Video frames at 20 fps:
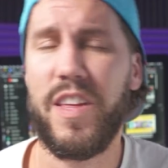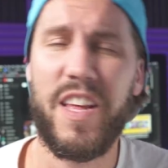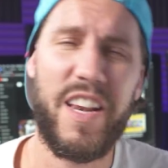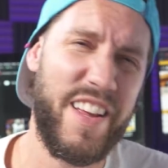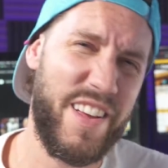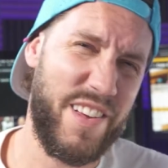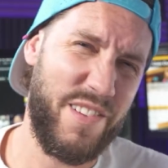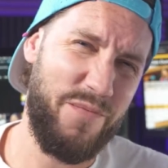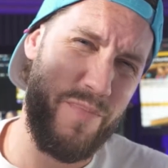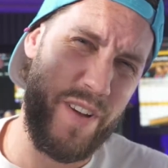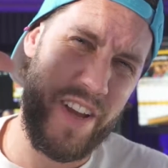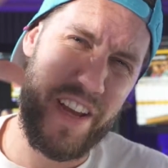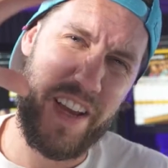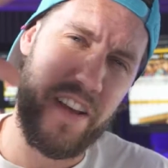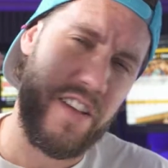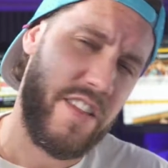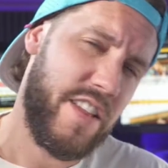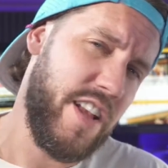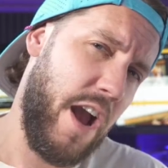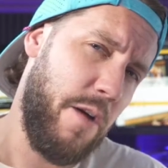getting
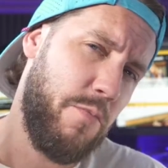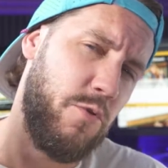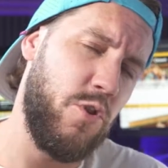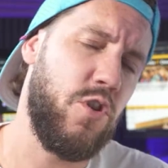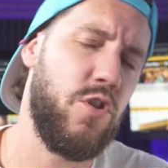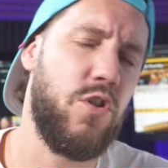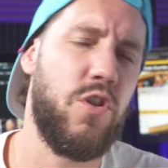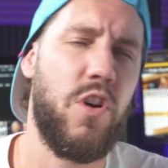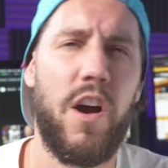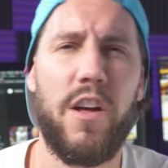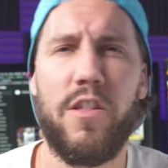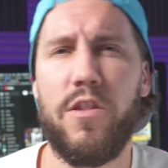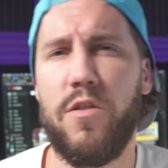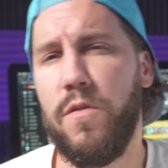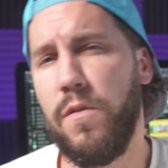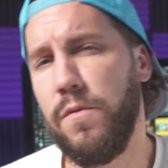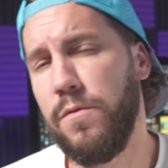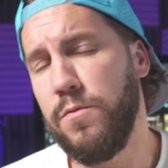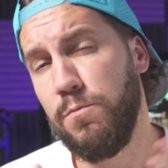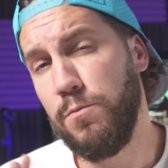big establishing shots
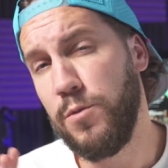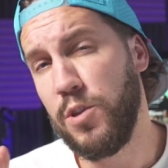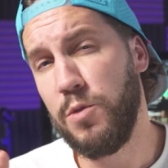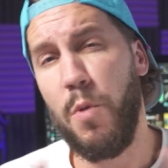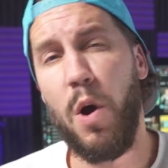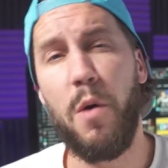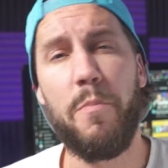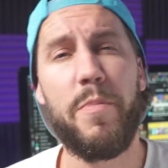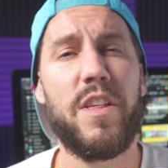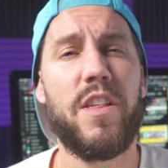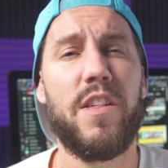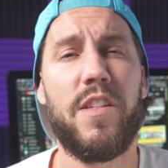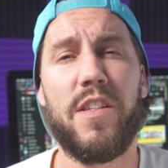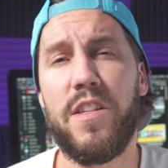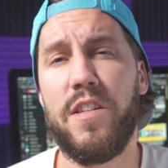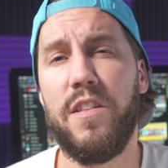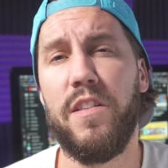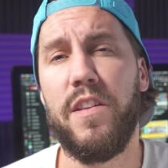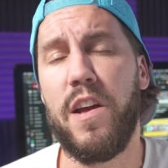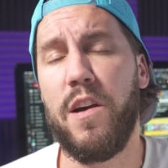of small
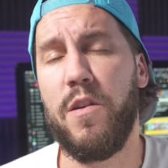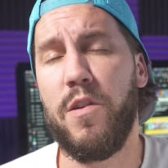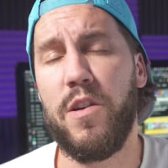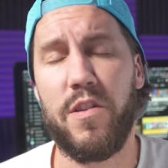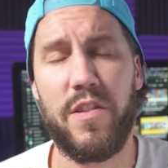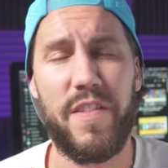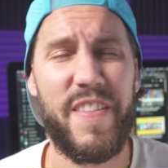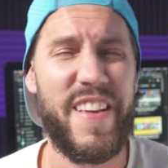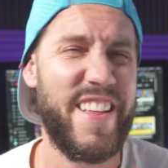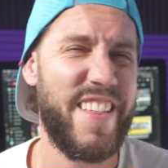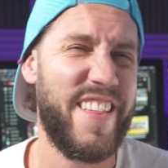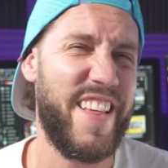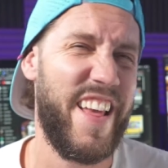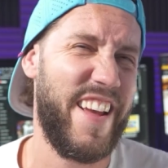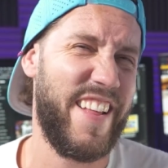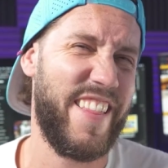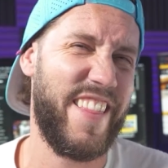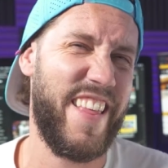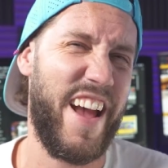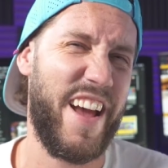businesses in the areas, things
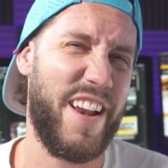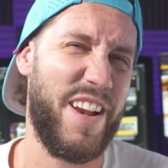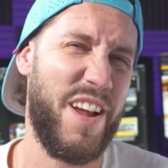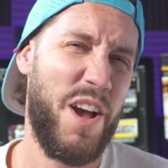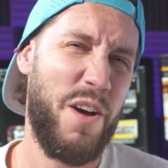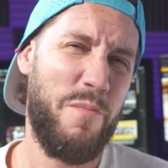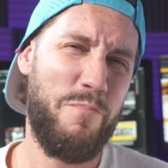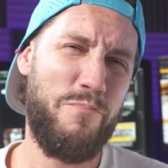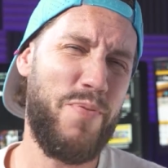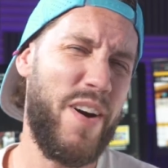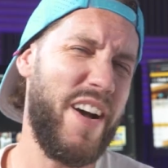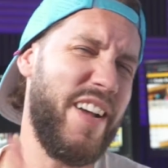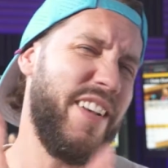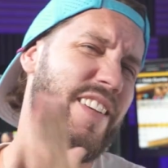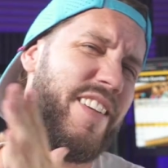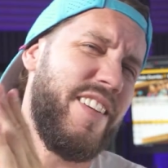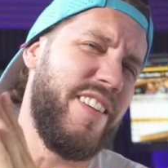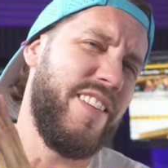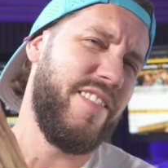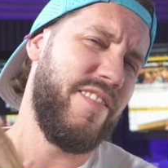like that. But
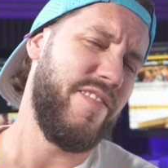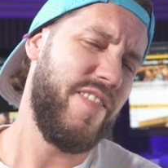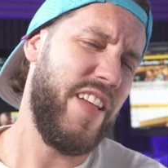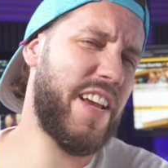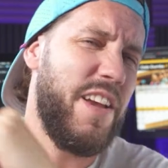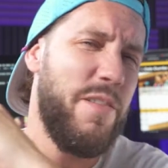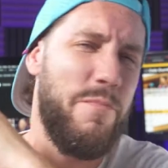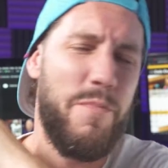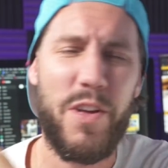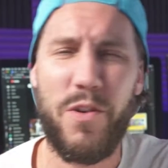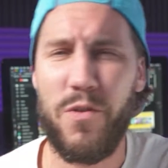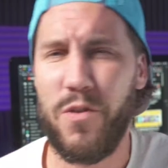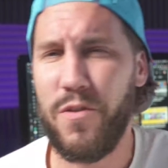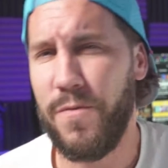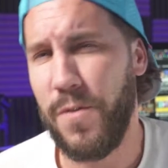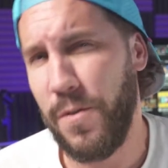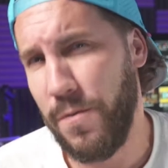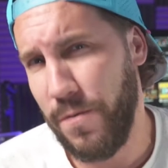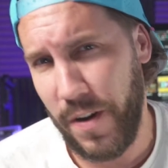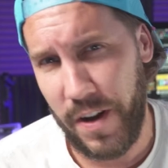they can be used
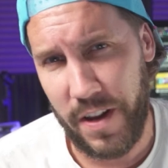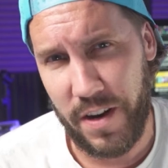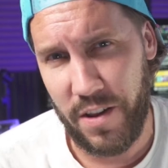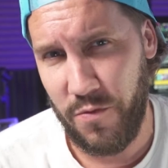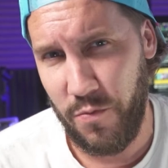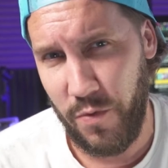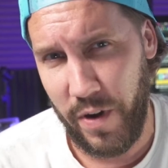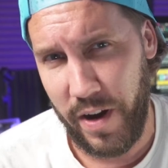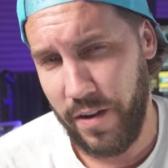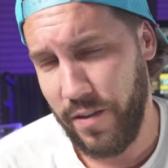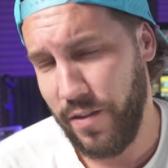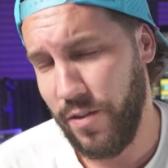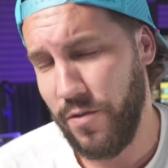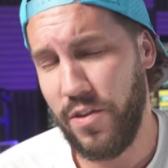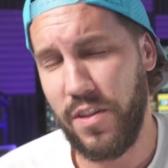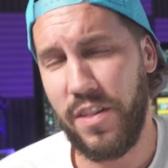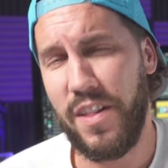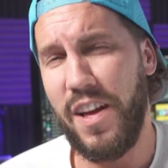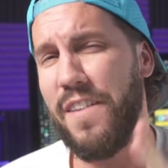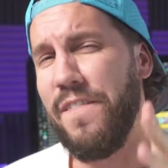for fun as well.
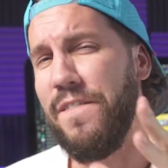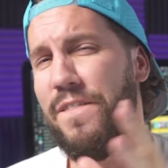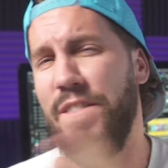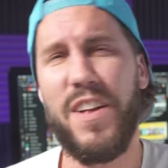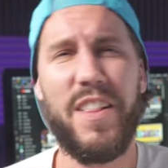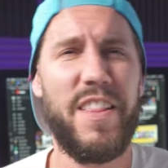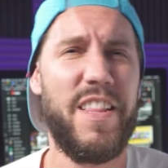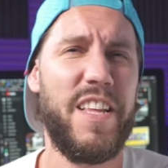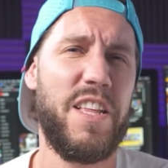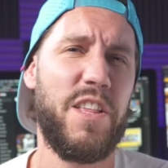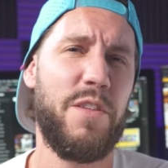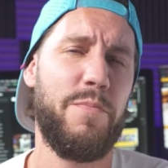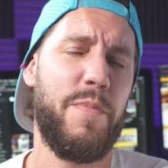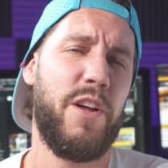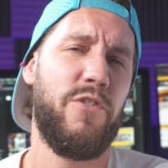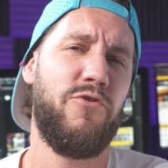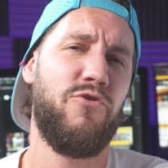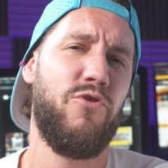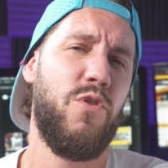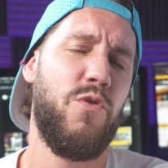There's a lot of fun things
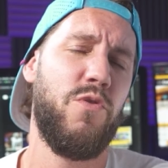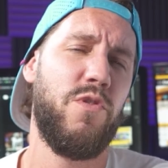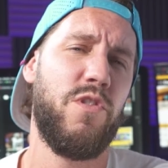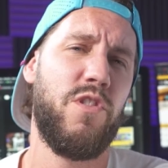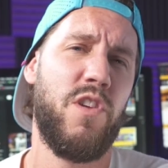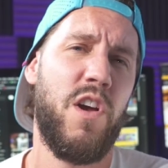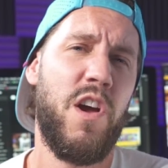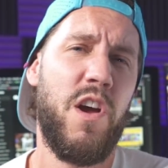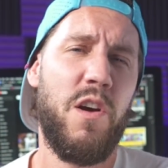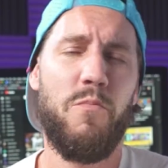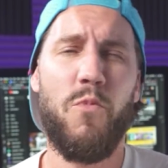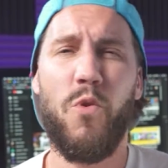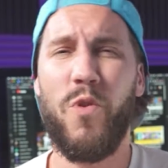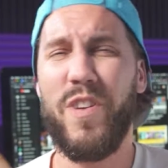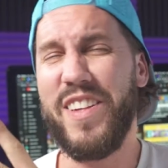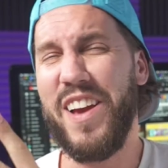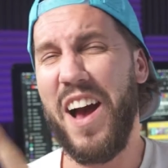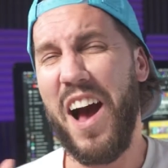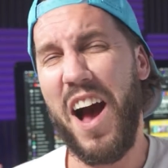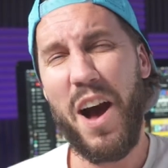about drones, more
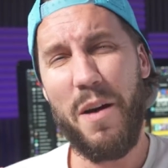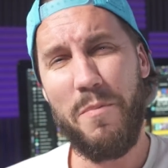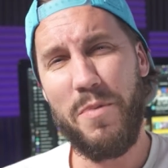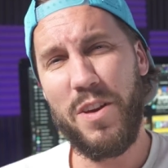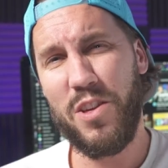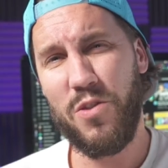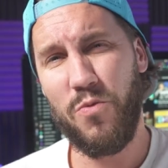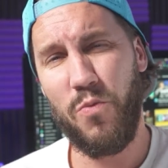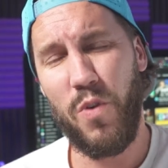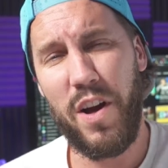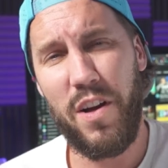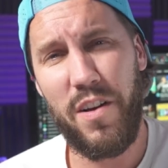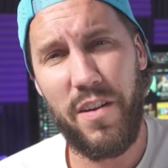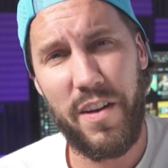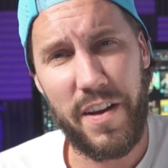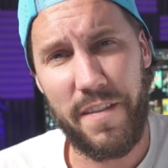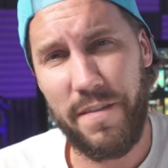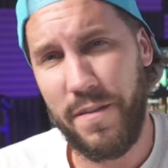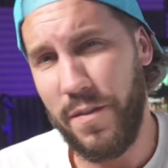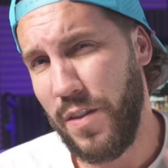as a hobby as
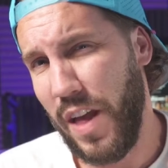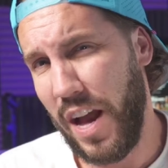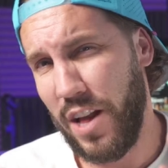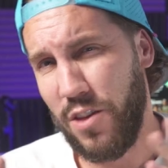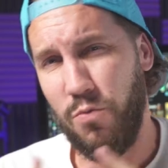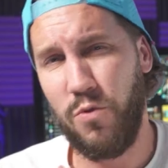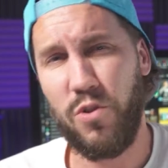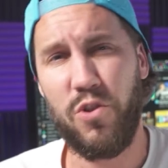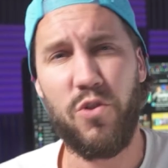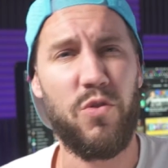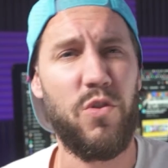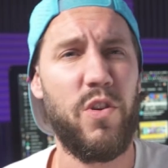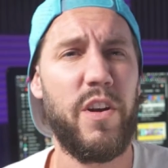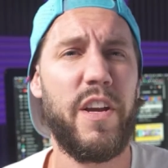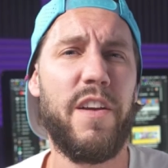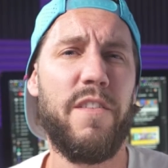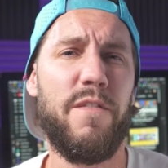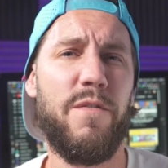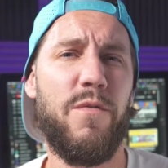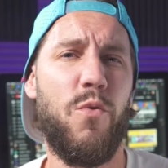well, if that's what you're
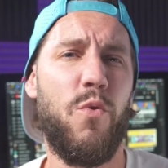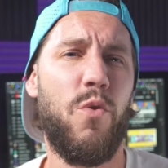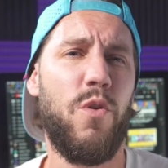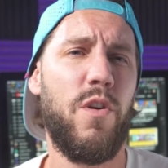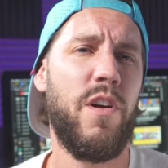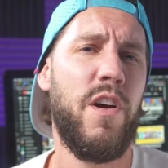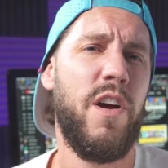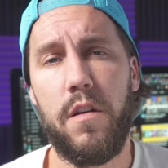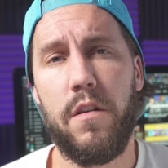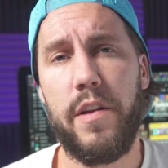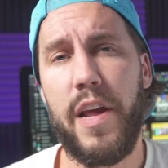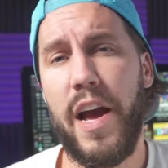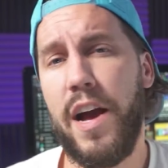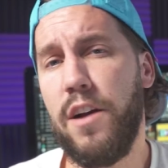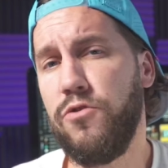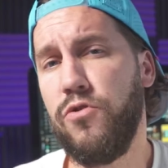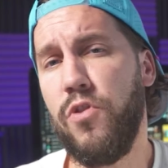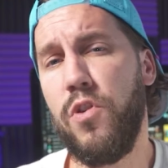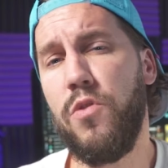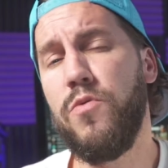looking for.
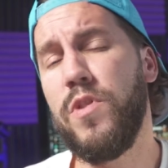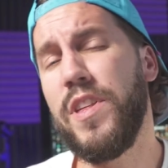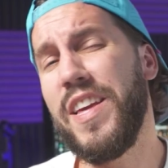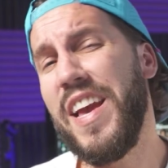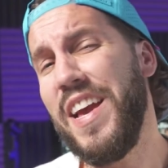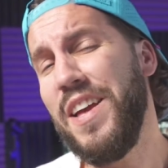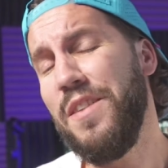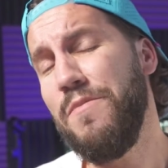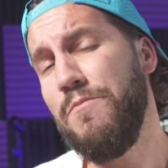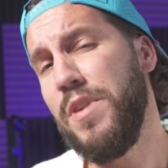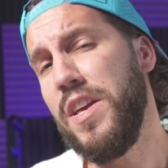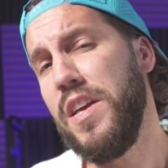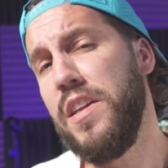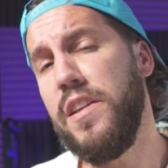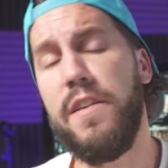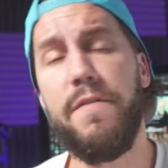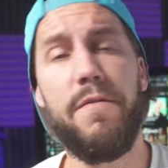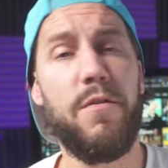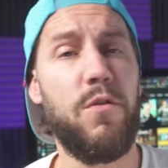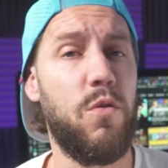Now, drones can be
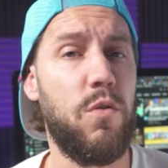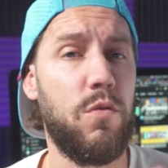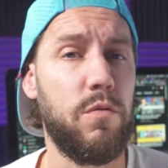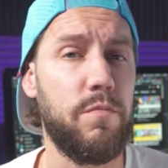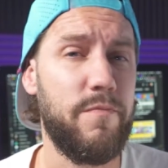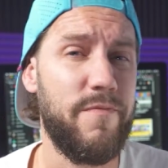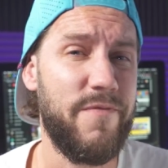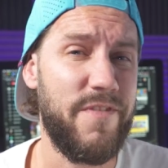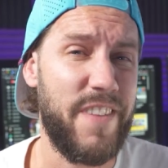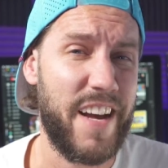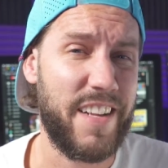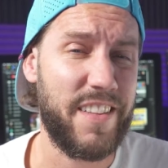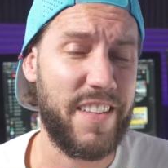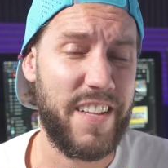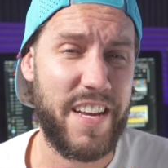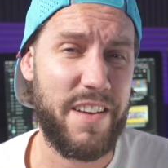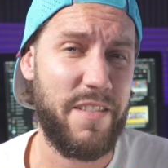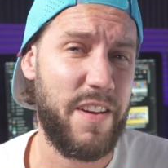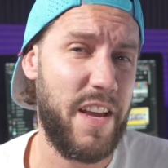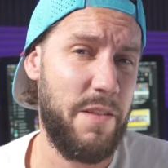difficult. In fact,
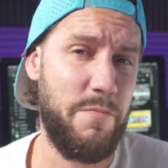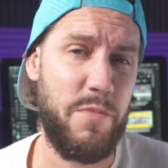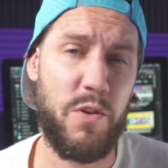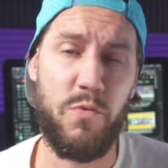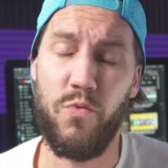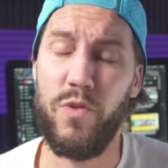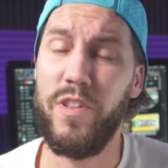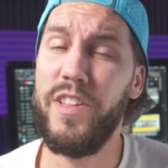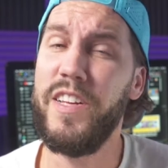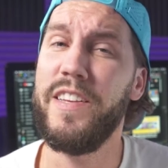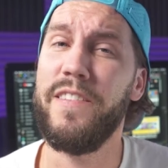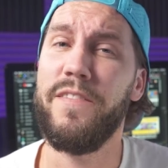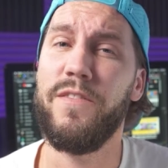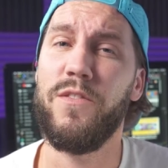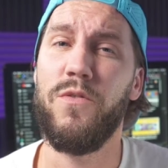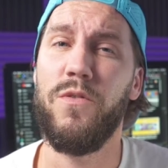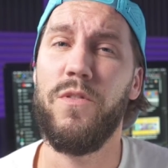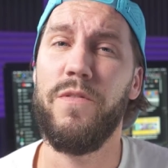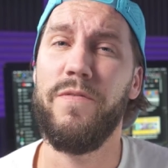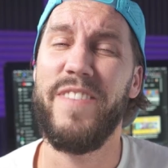they can be really
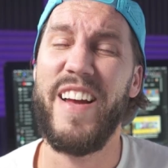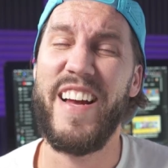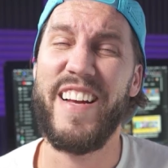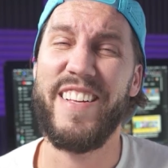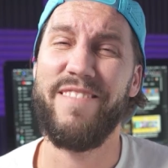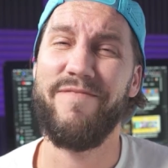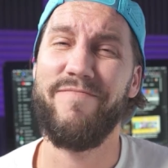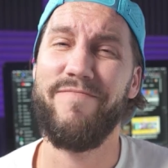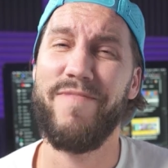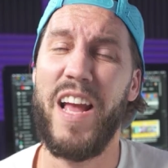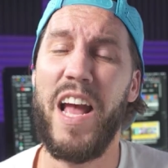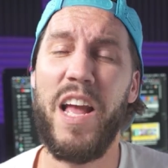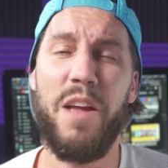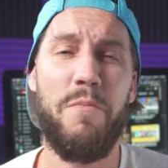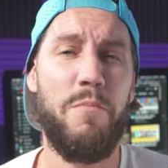difficult. In fact, I